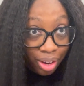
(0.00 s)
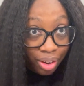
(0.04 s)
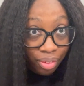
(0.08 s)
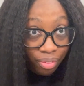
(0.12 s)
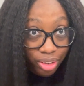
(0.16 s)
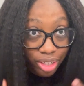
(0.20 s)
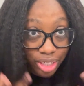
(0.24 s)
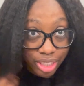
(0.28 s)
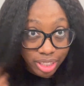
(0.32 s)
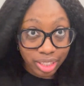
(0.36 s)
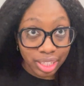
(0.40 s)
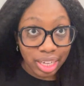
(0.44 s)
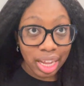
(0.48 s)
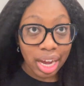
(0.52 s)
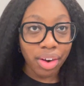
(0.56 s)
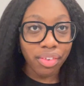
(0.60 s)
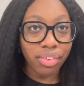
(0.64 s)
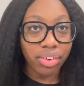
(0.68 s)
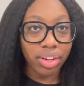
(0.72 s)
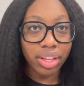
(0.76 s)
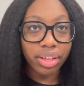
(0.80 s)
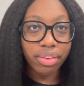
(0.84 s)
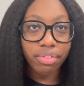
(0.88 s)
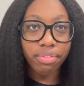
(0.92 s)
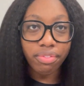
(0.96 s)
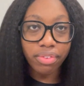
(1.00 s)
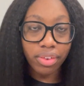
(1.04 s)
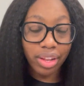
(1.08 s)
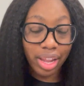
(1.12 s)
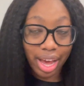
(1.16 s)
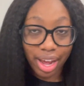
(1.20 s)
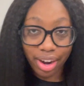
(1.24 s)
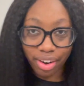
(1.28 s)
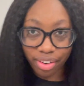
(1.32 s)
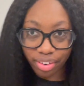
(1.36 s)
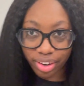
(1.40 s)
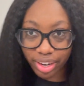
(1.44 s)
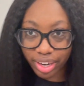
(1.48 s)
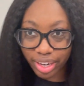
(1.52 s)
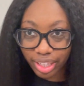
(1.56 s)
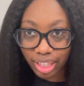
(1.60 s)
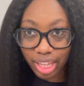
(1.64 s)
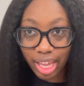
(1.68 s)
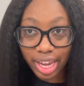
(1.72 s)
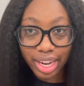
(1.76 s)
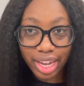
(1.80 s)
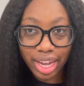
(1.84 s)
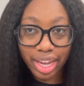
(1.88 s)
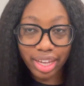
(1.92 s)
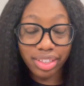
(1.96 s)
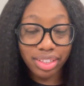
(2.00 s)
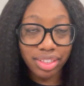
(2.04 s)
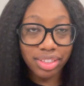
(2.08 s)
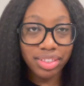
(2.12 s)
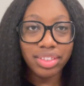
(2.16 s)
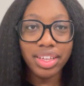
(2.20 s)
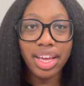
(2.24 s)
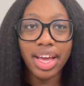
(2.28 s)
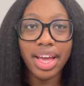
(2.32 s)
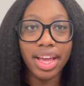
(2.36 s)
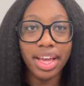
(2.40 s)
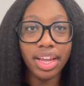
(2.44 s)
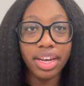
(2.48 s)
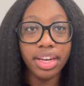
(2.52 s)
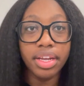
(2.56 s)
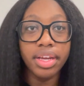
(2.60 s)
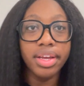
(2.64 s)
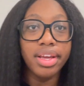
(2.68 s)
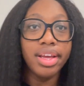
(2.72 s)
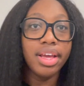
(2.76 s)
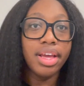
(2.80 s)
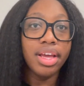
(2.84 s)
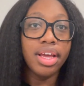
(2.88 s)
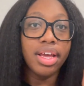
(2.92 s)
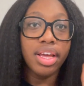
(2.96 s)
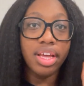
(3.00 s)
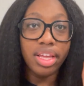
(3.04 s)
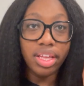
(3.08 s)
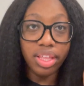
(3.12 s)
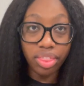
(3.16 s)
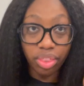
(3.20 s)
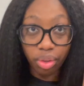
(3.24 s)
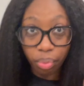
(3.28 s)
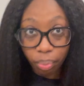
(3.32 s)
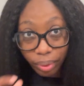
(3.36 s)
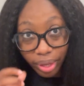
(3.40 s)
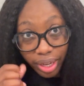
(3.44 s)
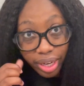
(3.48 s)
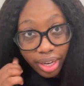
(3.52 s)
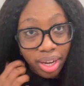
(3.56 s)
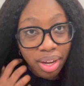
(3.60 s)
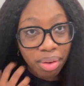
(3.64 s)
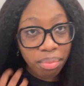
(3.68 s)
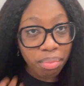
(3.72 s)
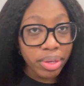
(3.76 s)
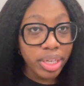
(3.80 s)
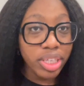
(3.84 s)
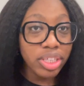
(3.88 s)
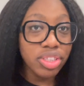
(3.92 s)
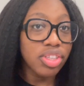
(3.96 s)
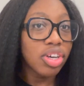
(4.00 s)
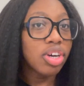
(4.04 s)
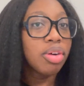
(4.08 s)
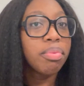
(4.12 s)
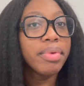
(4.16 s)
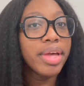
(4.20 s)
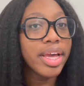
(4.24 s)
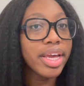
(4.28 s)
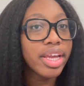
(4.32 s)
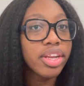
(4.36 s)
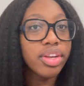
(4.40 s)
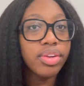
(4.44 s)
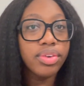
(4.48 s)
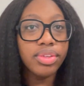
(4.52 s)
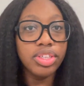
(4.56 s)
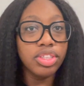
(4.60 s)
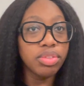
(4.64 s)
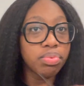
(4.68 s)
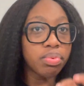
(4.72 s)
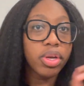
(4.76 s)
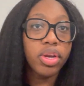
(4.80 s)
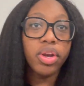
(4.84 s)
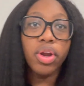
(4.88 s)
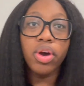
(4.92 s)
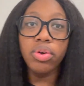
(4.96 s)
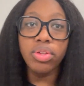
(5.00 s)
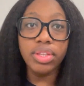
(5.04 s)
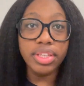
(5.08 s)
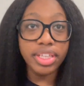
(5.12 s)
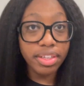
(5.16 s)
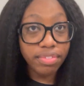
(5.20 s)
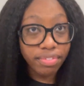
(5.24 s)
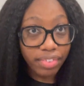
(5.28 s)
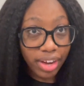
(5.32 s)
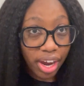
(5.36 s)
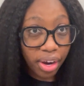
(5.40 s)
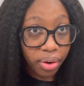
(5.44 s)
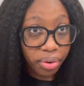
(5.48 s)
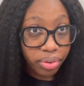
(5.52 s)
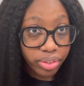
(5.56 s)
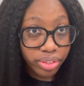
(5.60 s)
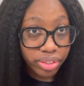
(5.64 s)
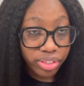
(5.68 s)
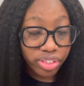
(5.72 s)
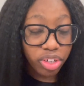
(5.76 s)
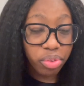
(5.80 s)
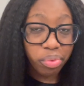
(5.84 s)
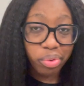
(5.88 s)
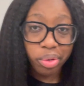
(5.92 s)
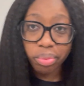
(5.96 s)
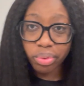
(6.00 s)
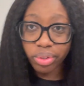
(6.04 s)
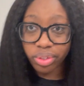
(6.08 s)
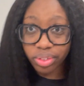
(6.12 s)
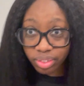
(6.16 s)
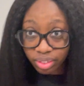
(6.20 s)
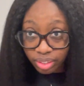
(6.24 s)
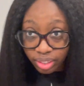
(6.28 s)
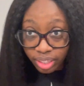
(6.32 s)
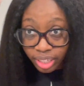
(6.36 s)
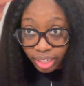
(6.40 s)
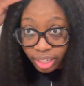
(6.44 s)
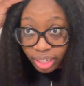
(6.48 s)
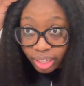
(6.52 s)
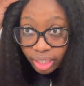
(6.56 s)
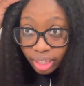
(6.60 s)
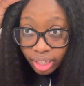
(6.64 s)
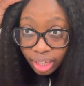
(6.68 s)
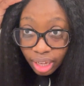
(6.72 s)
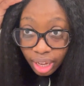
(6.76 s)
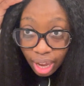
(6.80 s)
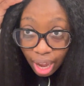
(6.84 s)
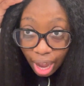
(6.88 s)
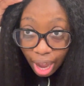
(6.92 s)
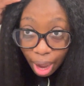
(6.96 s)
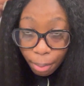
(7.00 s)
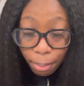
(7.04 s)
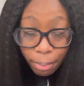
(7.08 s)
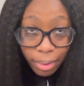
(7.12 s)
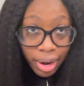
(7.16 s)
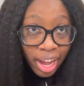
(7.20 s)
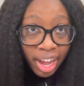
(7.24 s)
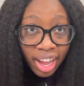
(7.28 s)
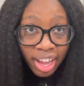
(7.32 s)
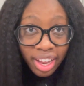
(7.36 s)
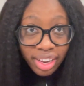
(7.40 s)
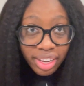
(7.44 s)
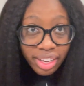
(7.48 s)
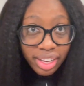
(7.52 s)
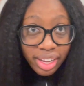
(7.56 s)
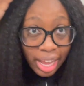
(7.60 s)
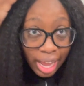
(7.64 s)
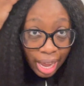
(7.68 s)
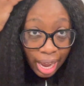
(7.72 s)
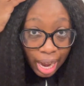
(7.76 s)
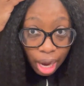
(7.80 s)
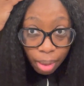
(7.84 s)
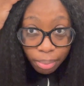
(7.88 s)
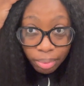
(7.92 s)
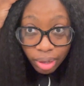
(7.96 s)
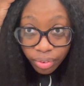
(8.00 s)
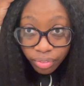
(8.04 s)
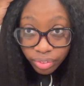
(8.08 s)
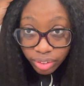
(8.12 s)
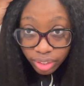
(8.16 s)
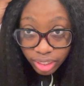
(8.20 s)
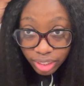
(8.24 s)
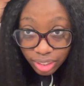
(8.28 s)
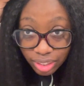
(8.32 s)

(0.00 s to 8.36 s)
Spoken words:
which is not really flattering. Like I said, the wig company told me I can do this with no leave out, so we will see. I'm not really